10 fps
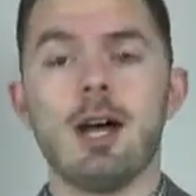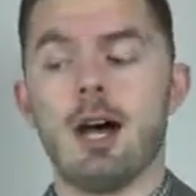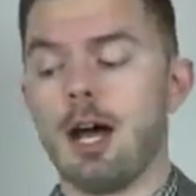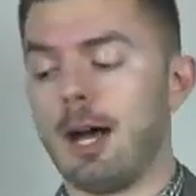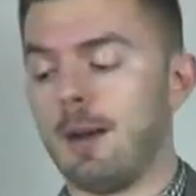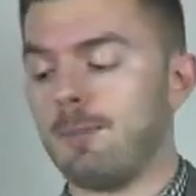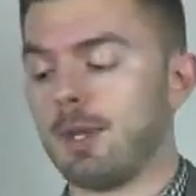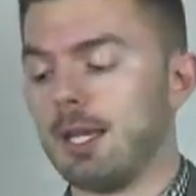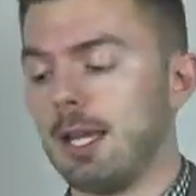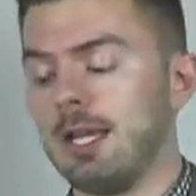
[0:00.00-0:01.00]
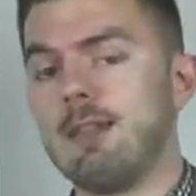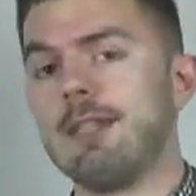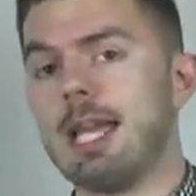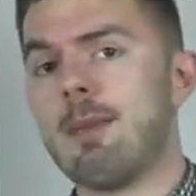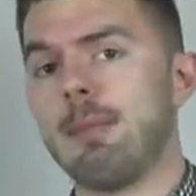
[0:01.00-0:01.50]
And even
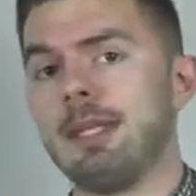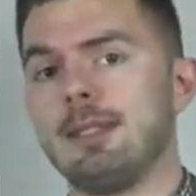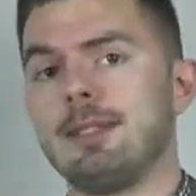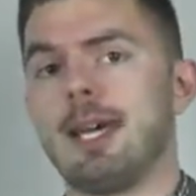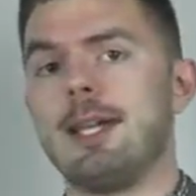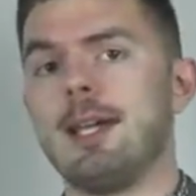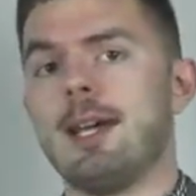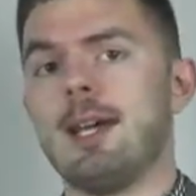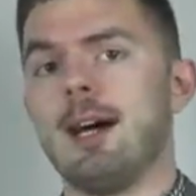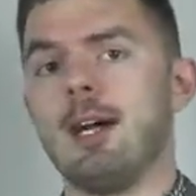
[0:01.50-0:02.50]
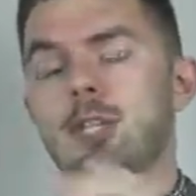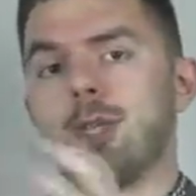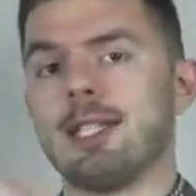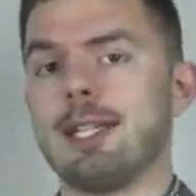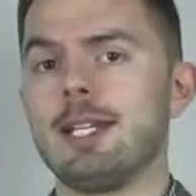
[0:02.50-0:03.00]
that being said, your
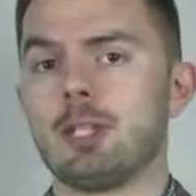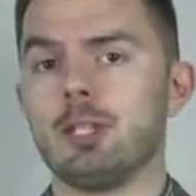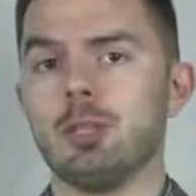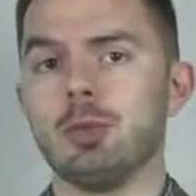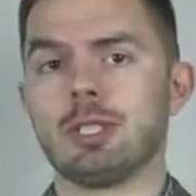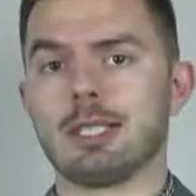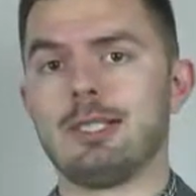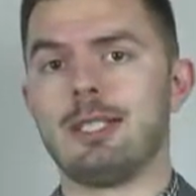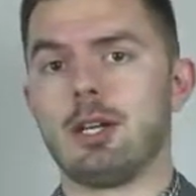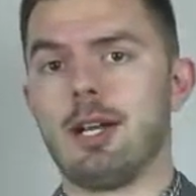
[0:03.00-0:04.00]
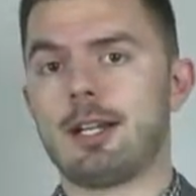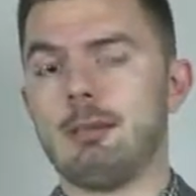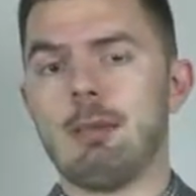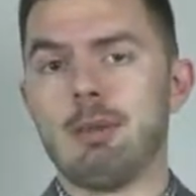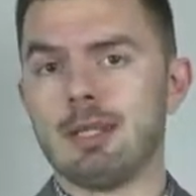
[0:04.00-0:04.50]
athletic shoes, like I said, are not going
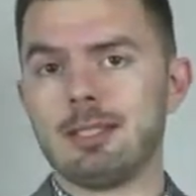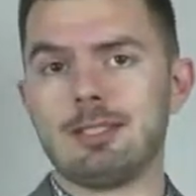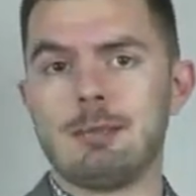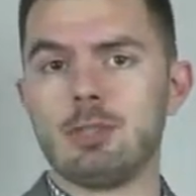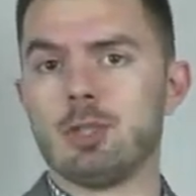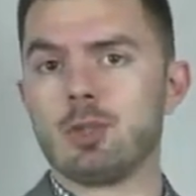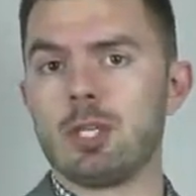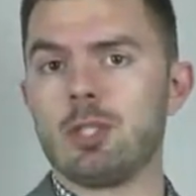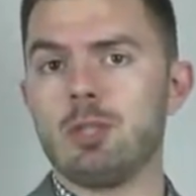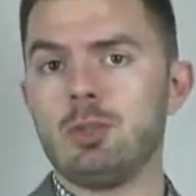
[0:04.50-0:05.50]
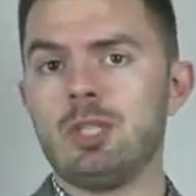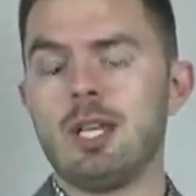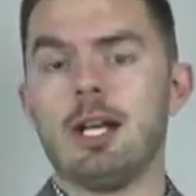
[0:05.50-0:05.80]
to be built the same as your dress shoes.